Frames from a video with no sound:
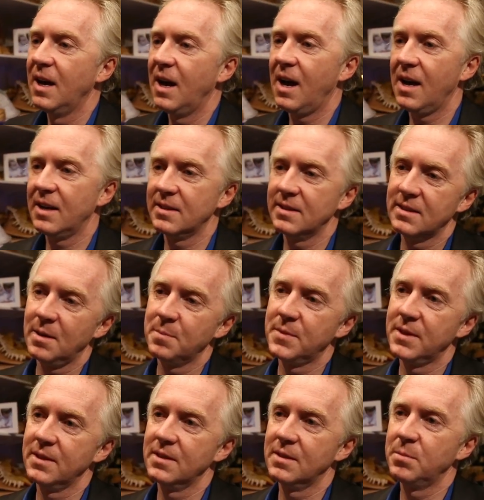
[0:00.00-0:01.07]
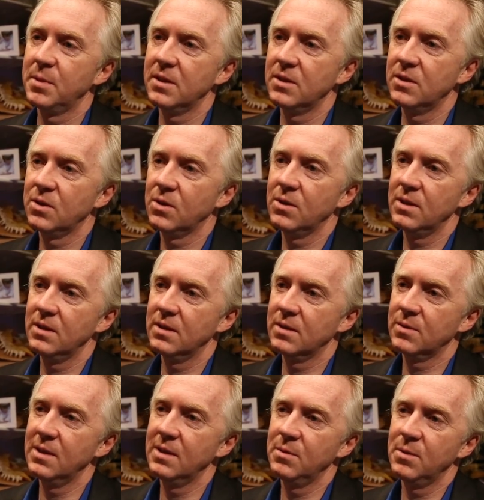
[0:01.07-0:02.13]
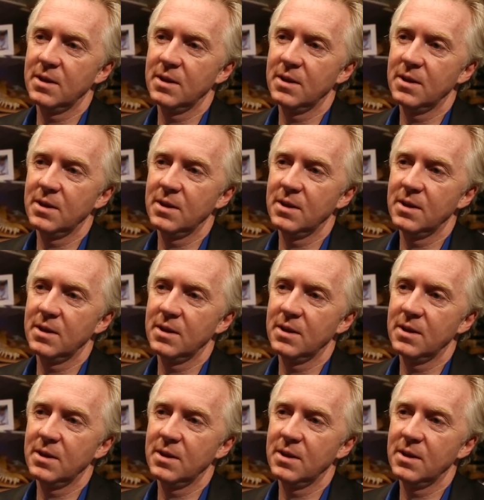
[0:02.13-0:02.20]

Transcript: a hat is something to be enjoyed. It's really